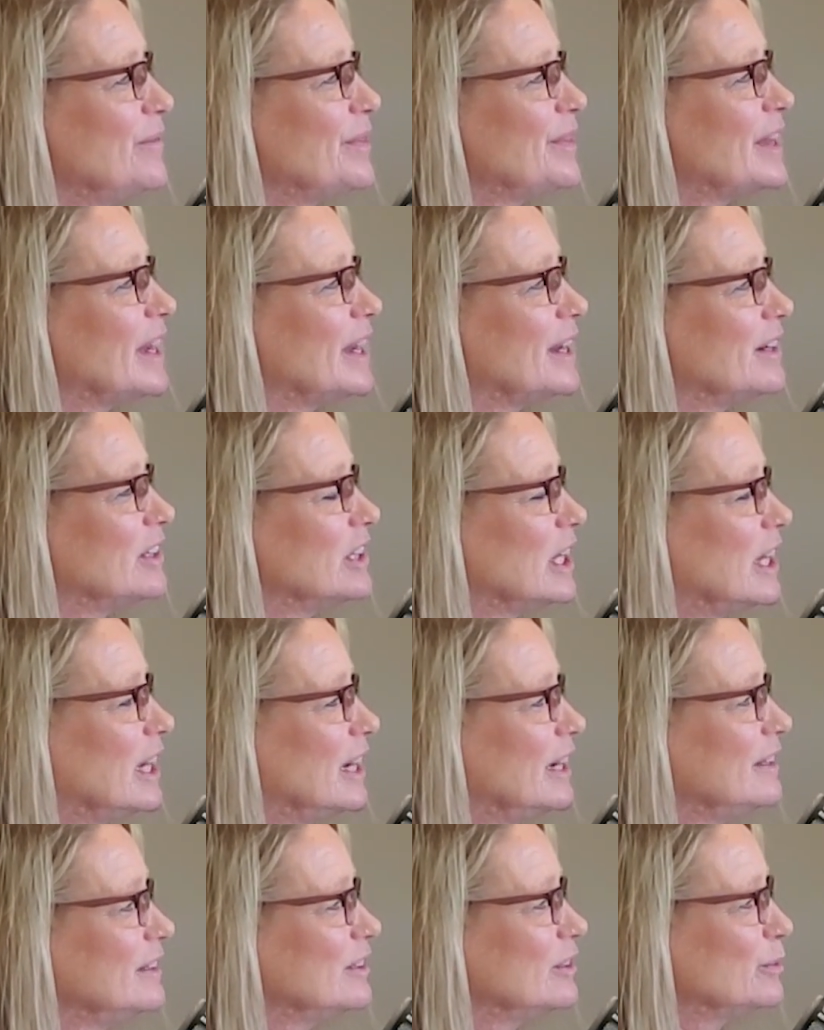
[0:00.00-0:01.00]
that
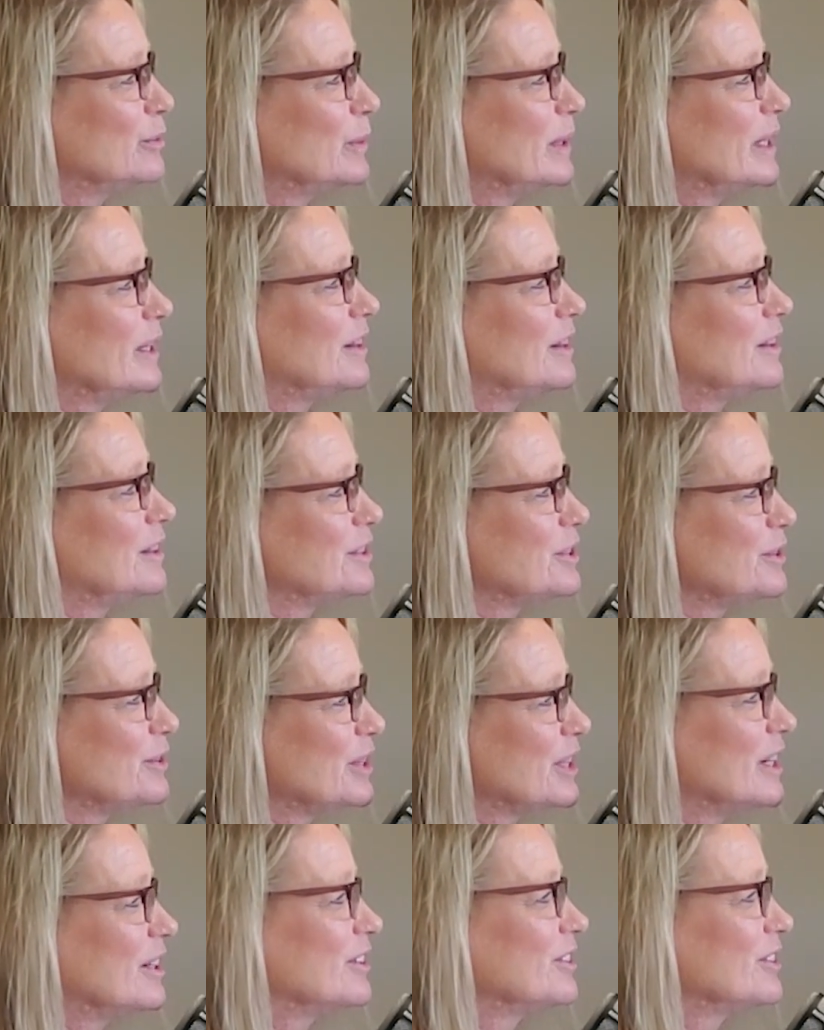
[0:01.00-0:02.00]
aligns with the
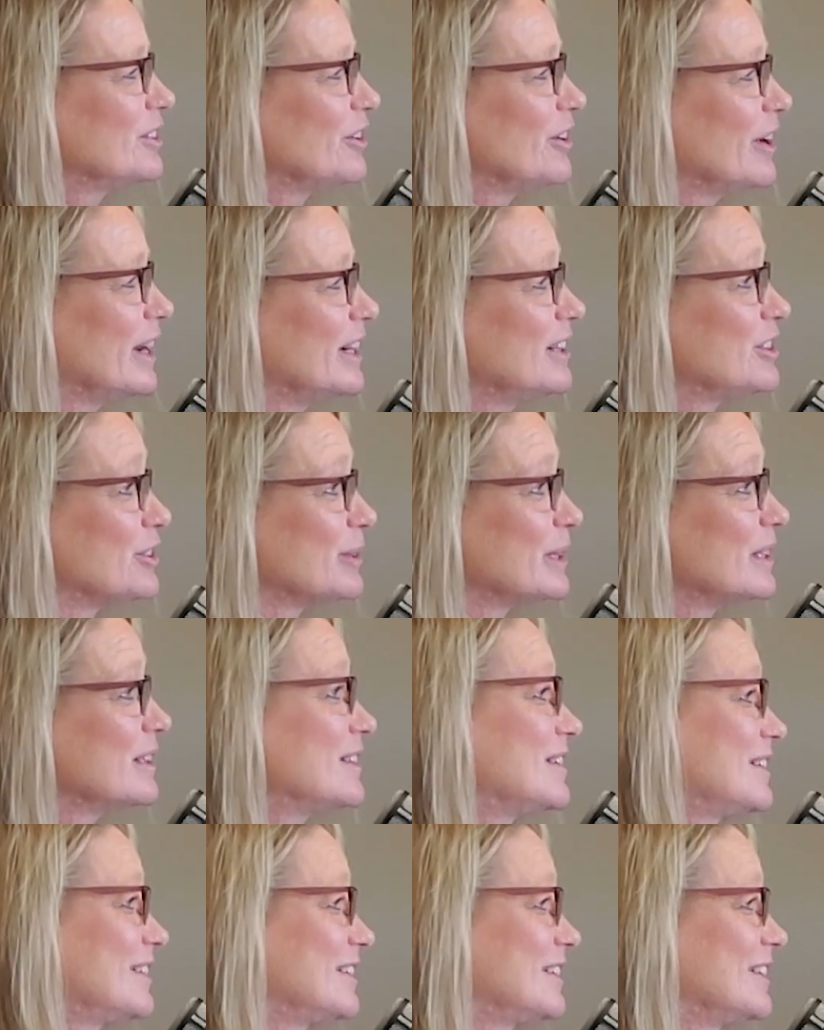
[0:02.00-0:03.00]
2,000
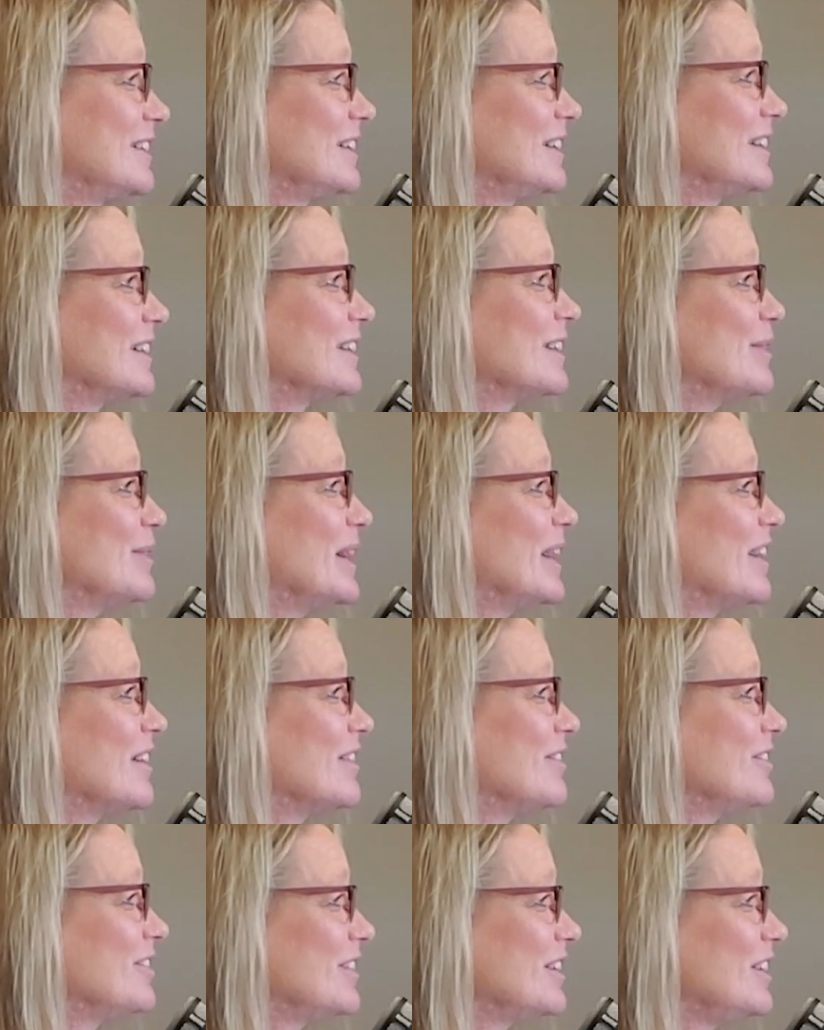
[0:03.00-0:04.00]
graduates that come out
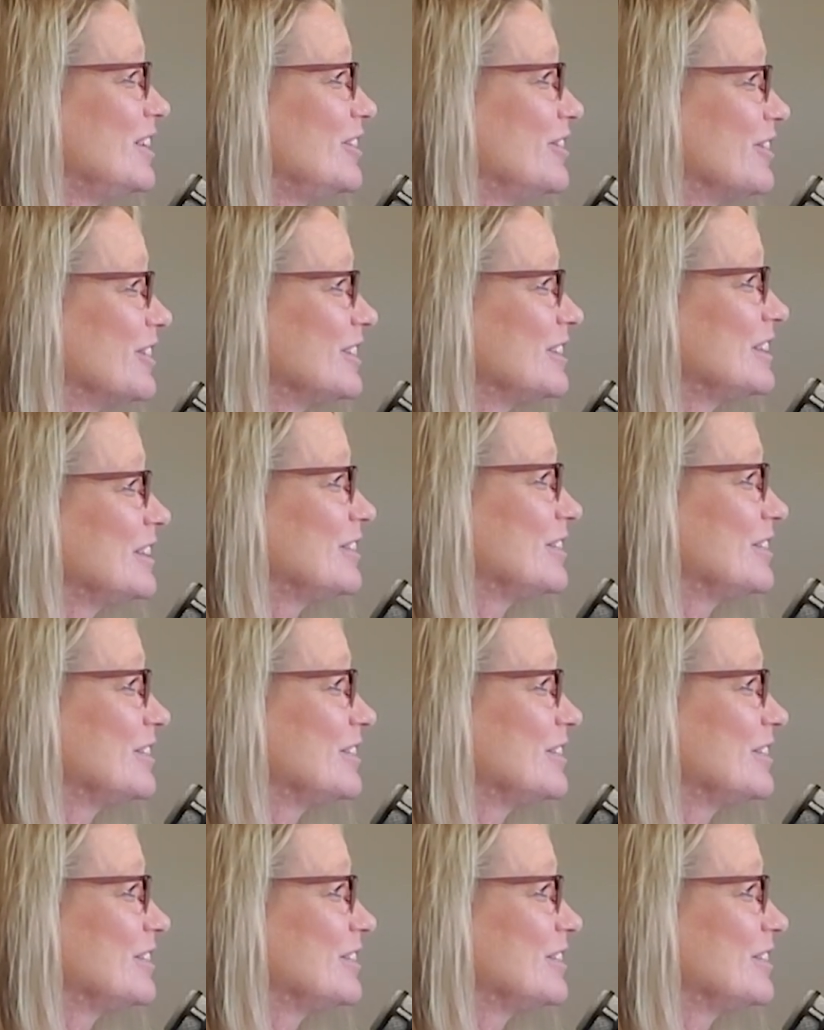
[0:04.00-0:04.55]
of the University